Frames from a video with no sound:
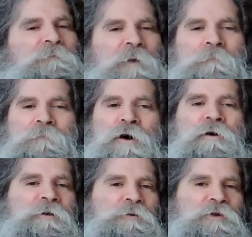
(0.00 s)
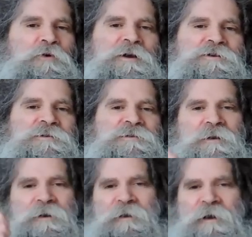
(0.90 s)
bombarded with questions,
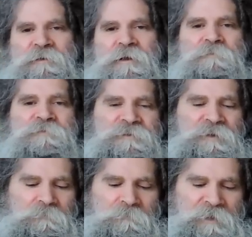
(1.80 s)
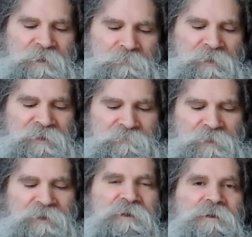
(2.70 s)
and a lot of times it's like many
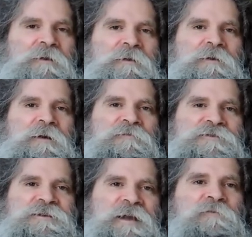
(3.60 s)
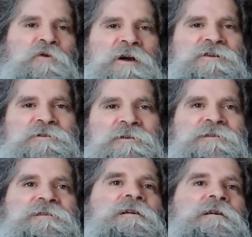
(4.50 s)
of the same
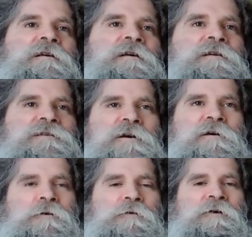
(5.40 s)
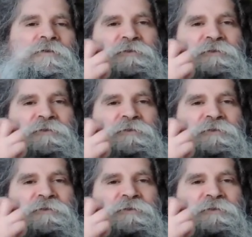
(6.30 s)
questions. So